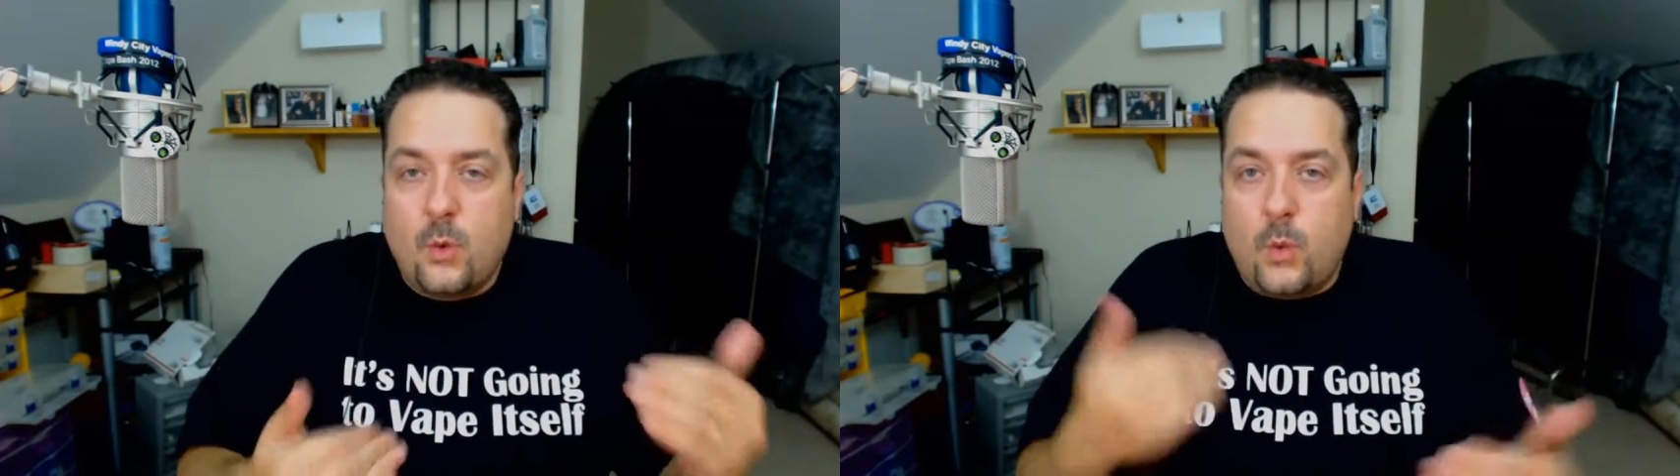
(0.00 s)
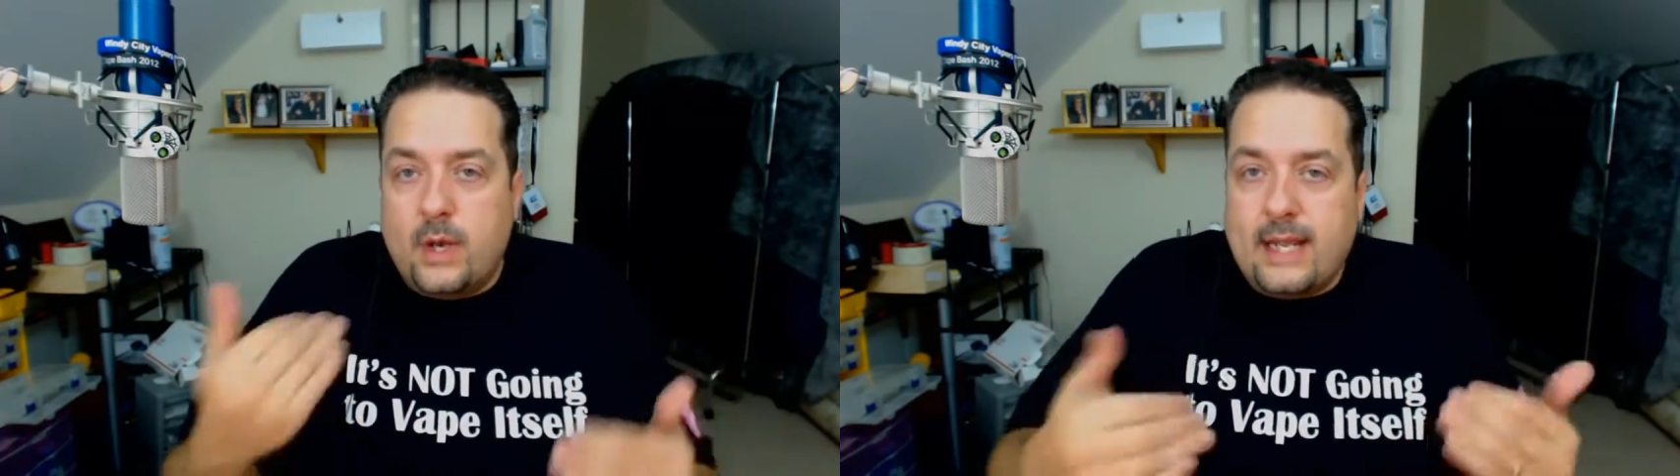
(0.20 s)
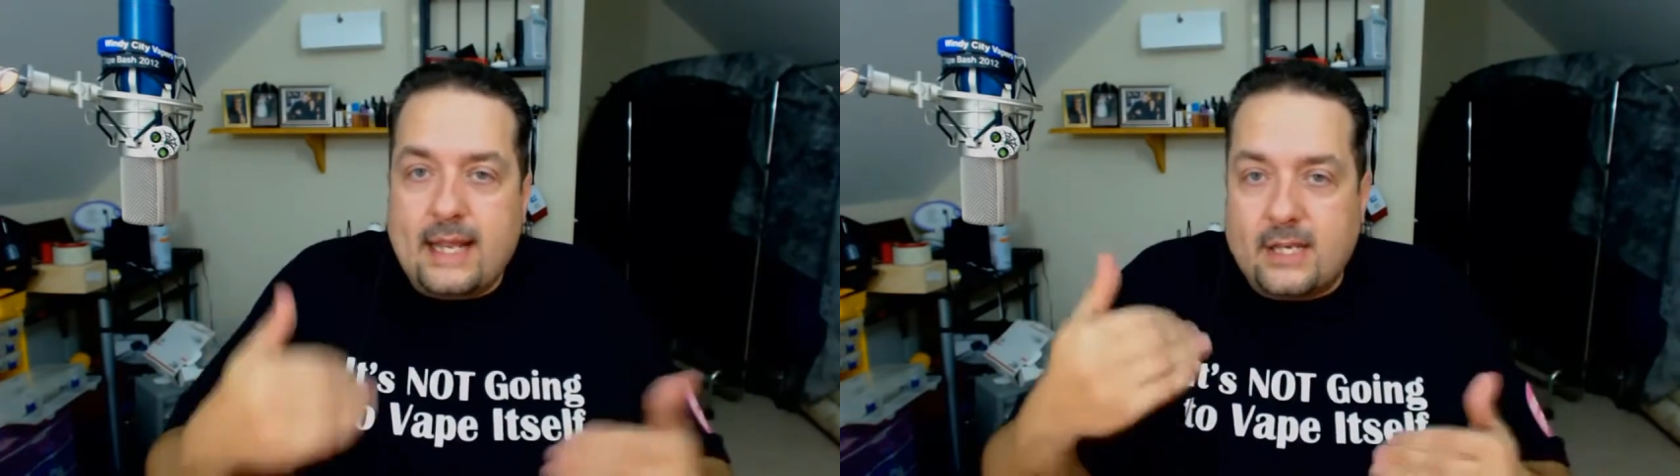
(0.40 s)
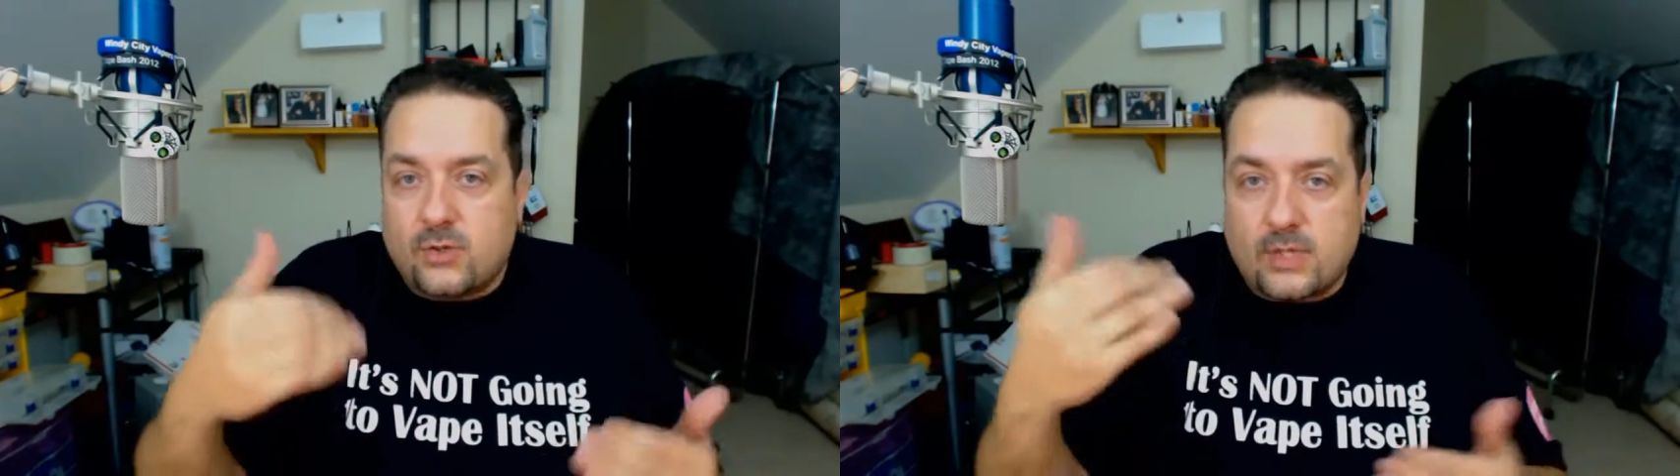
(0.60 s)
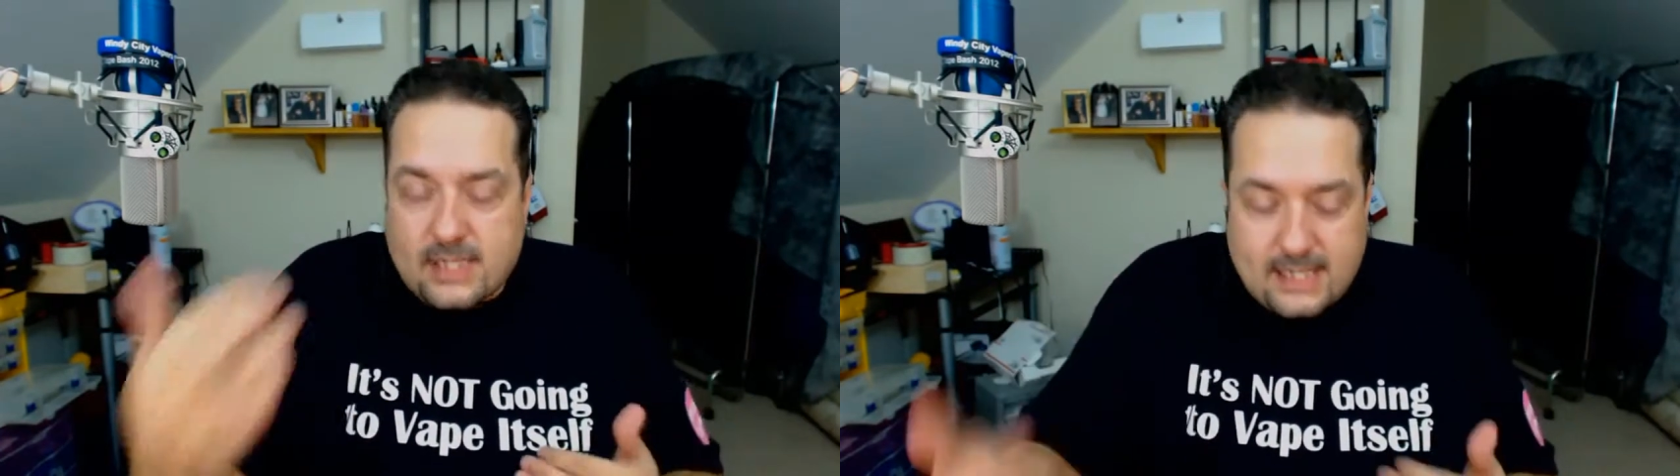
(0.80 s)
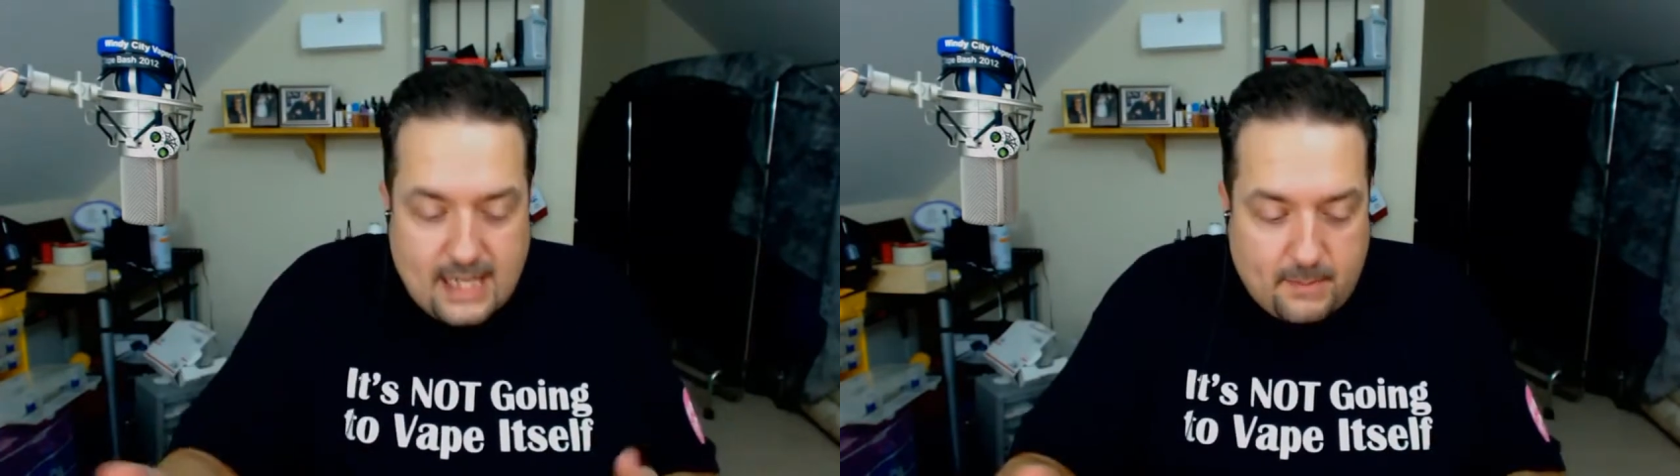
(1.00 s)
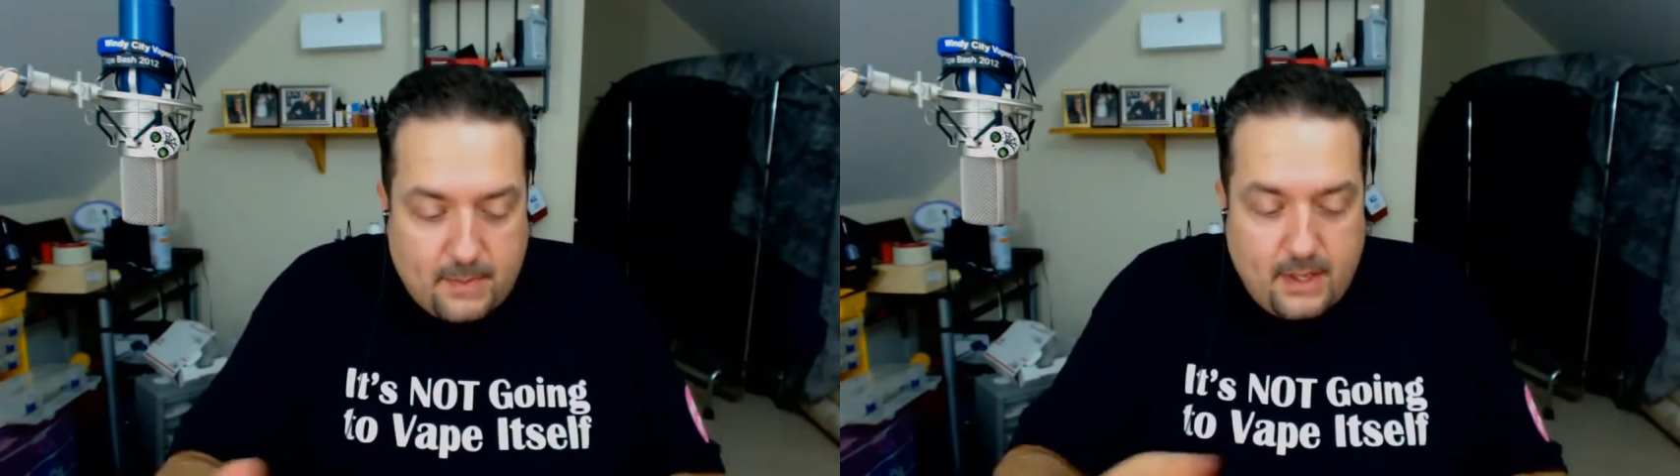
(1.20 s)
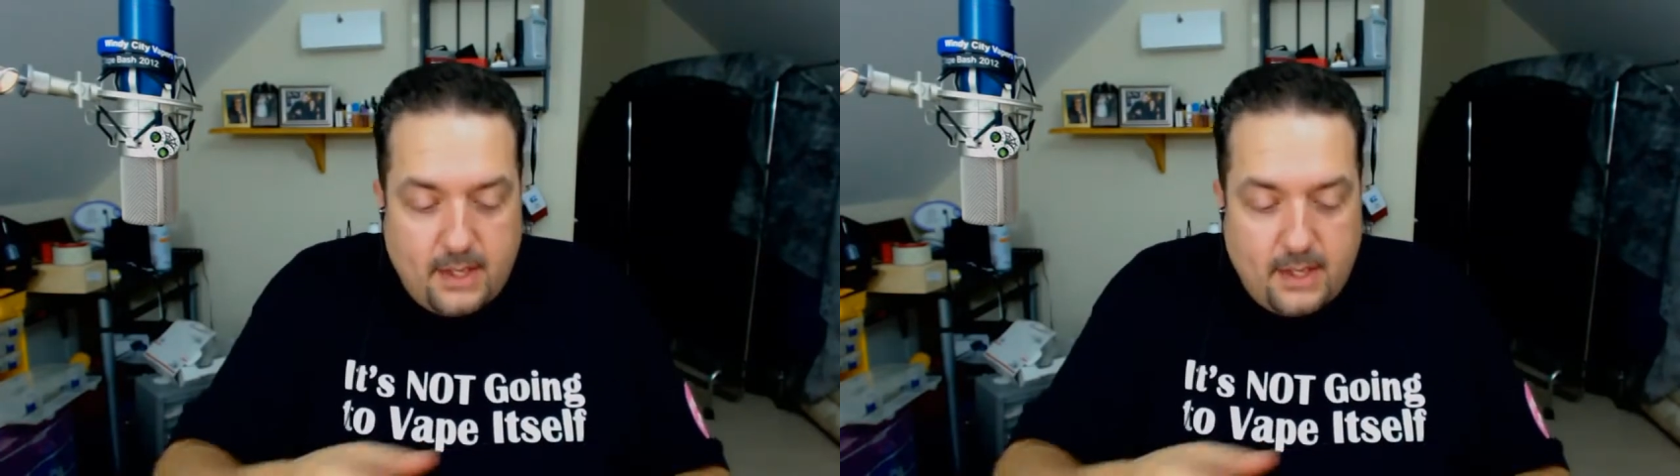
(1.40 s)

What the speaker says: one extra step,